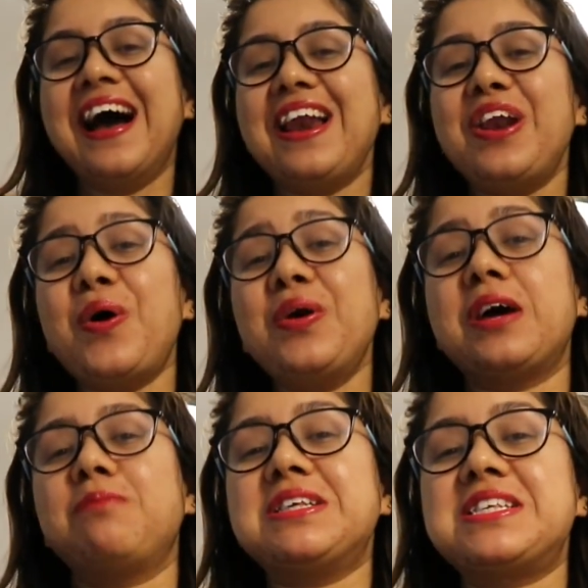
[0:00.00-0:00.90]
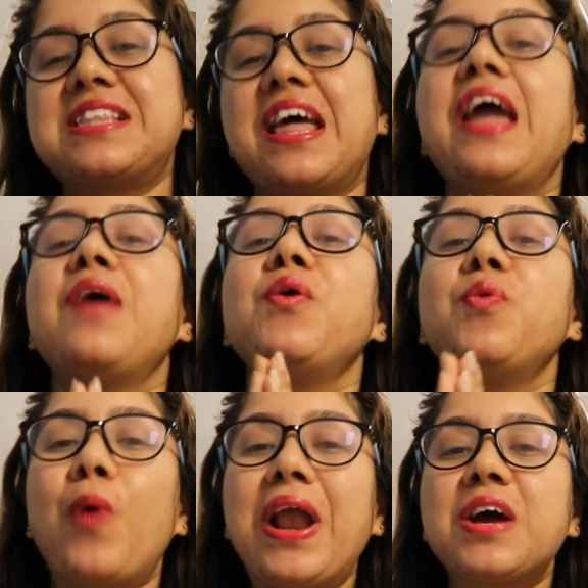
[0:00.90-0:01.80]
Hello,
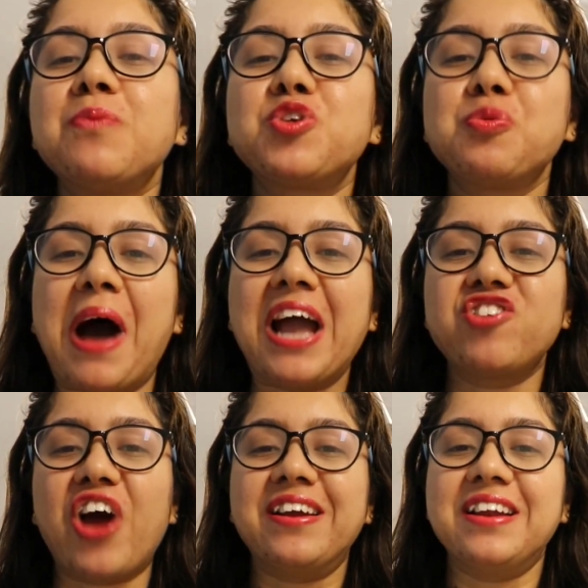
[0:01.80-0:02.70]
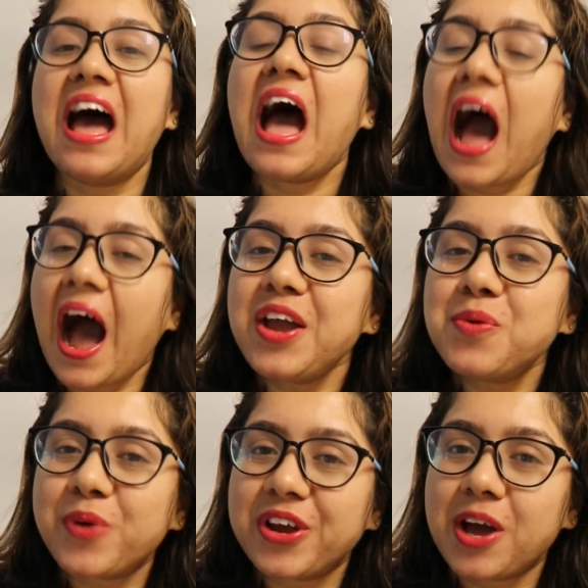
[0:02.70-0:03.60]
namaste, welcome to my channel. I
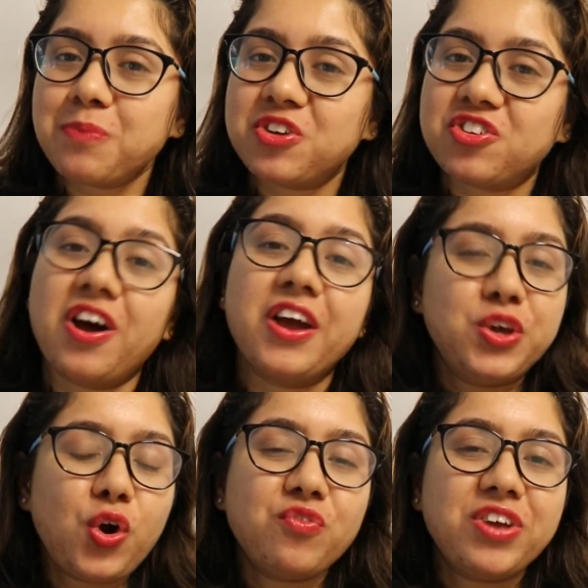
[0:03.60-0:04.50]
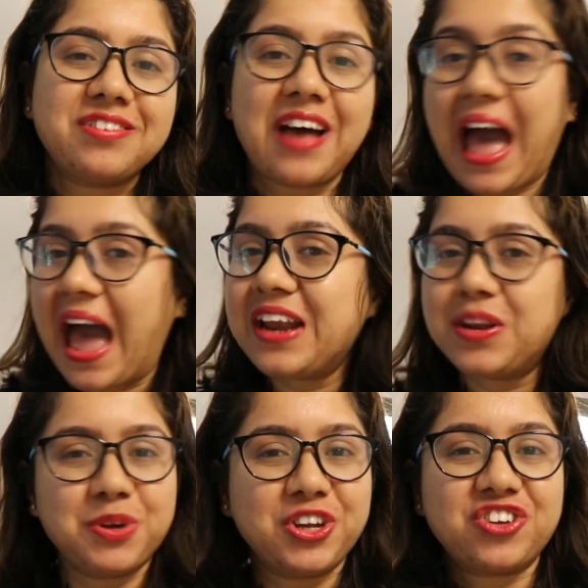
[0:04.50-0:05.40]
am Pragnya, your visa and
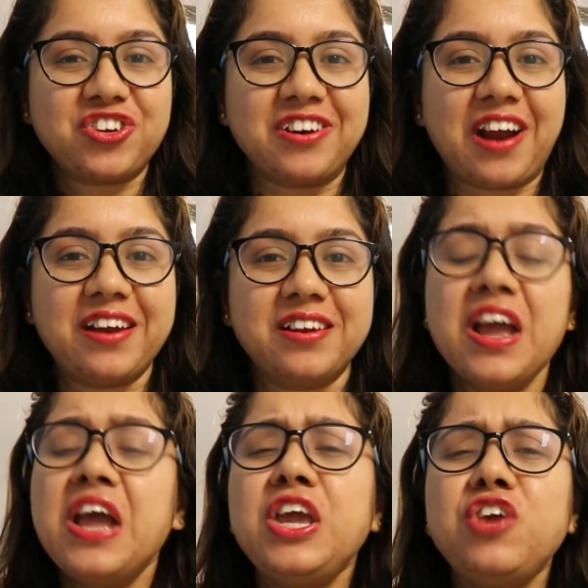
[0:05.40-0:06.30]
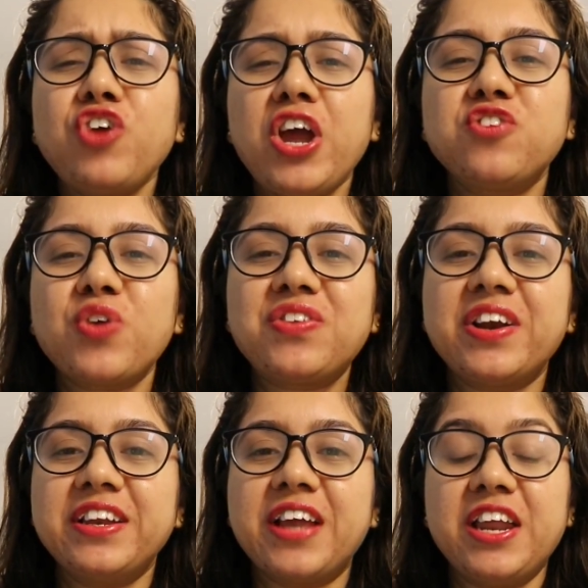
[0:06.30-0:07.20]
immigration guide. If you're
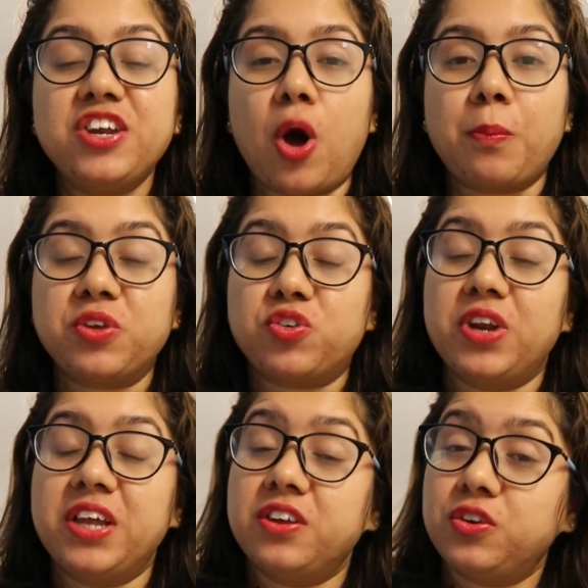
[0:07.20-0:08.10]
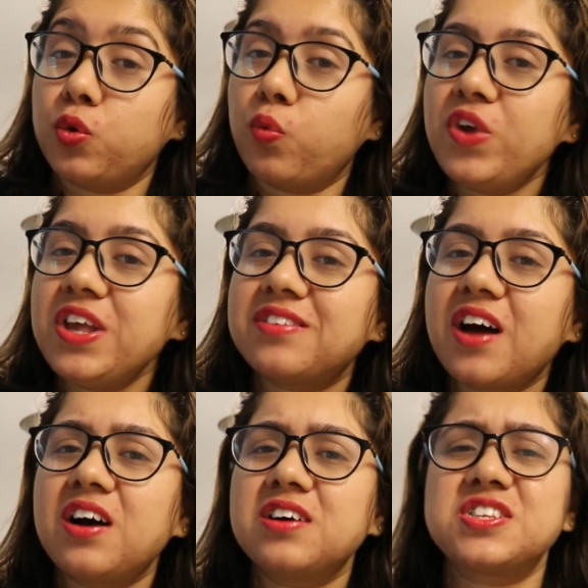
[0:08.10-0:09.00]
interested in any topics related to
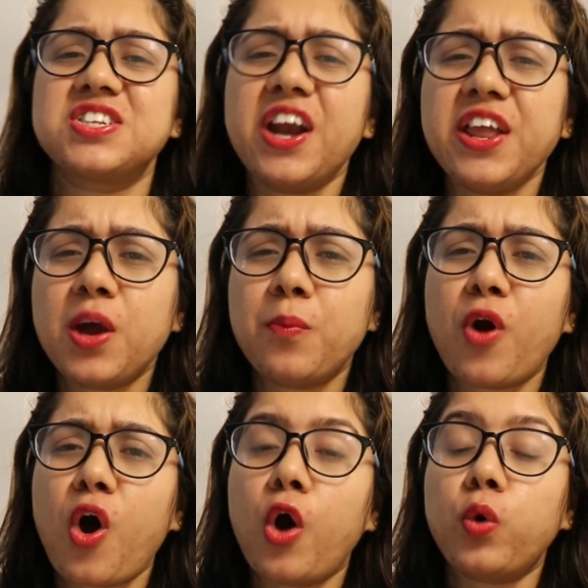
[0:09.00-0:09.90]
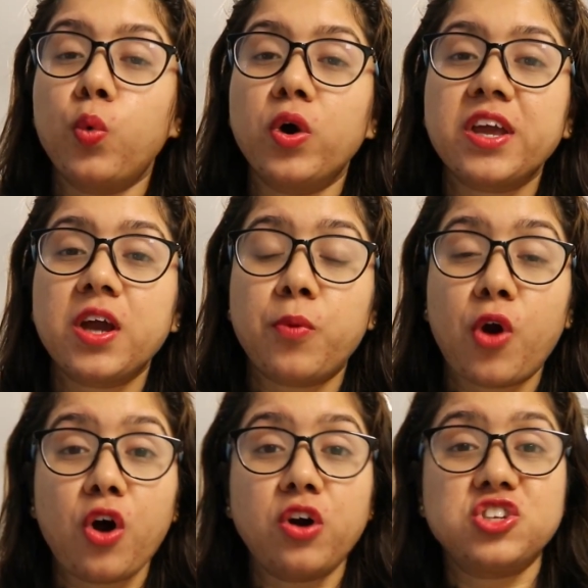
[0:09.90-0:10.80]
visa, studying abroad, working
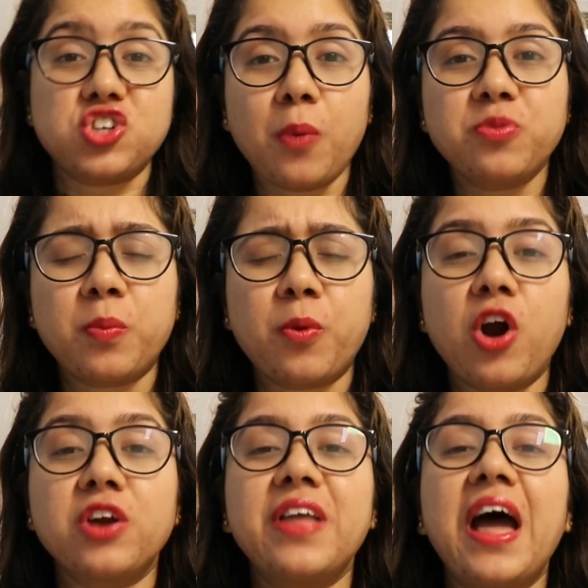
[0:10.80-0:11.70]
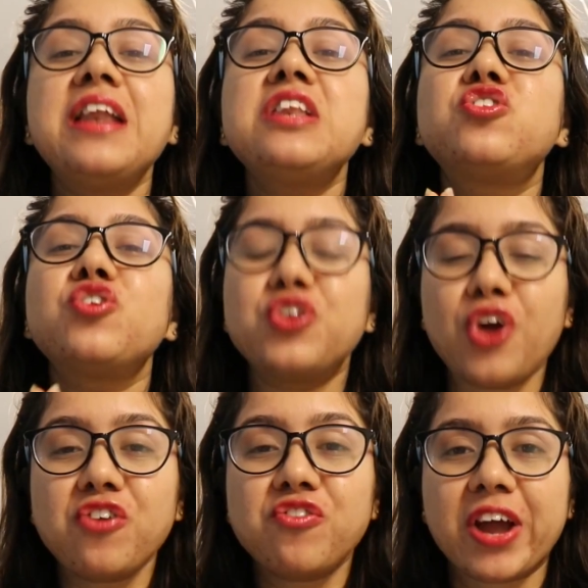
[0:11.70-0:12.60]
abroad, jobs abroad, then do
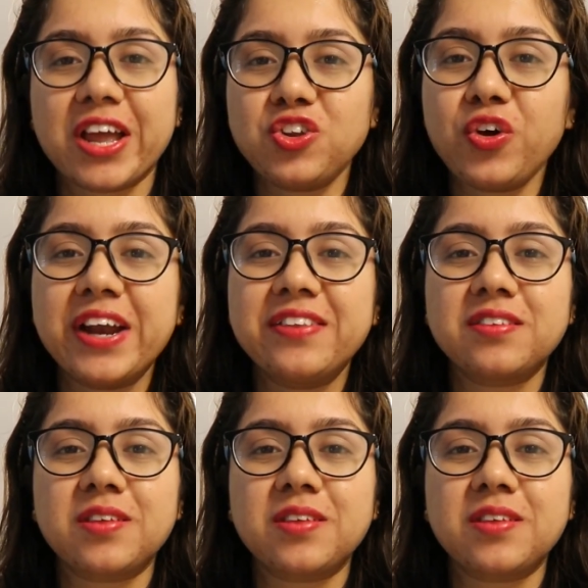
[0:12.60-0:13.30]
not forget to hit the